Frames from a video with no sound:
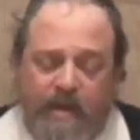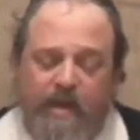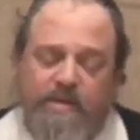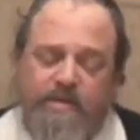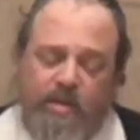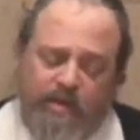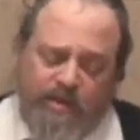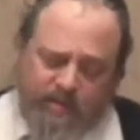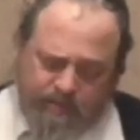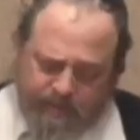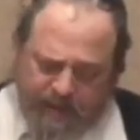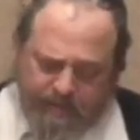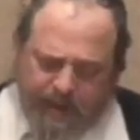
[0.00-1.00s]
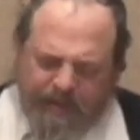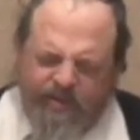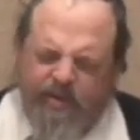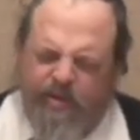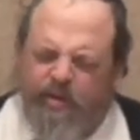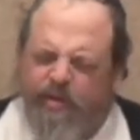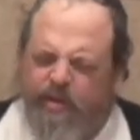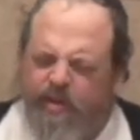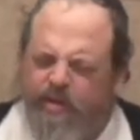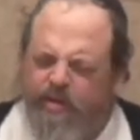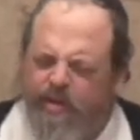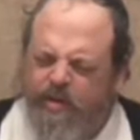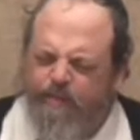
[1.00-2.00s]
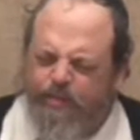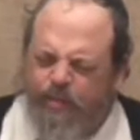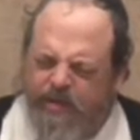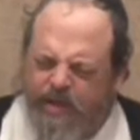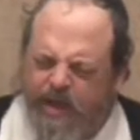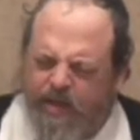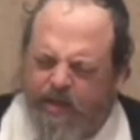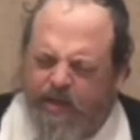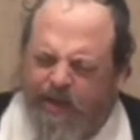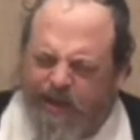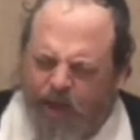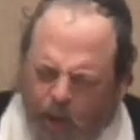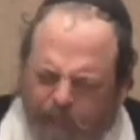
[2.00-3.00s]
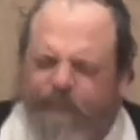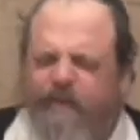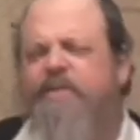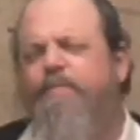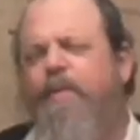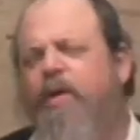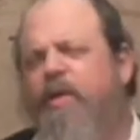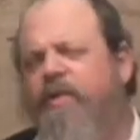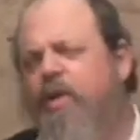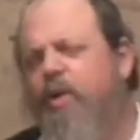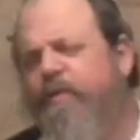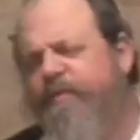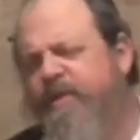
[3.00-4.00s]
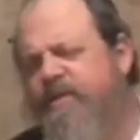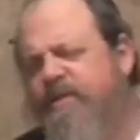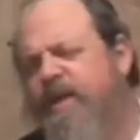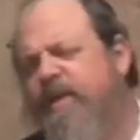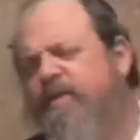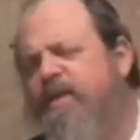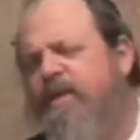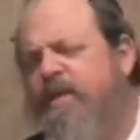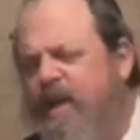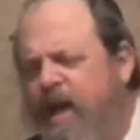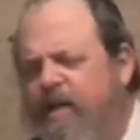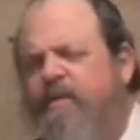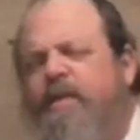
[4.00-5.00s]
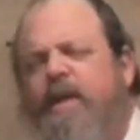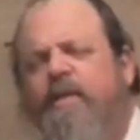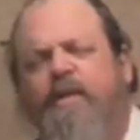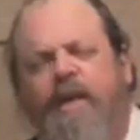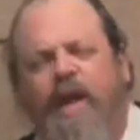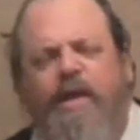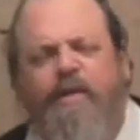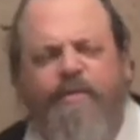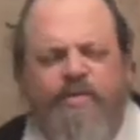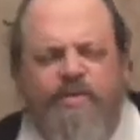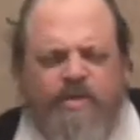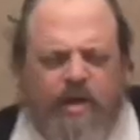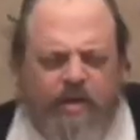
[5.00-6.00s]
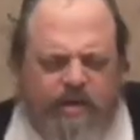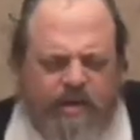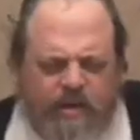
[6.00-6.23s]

it's only being mat to you the particularly kofitz part of the kofitz, not the nakvus side.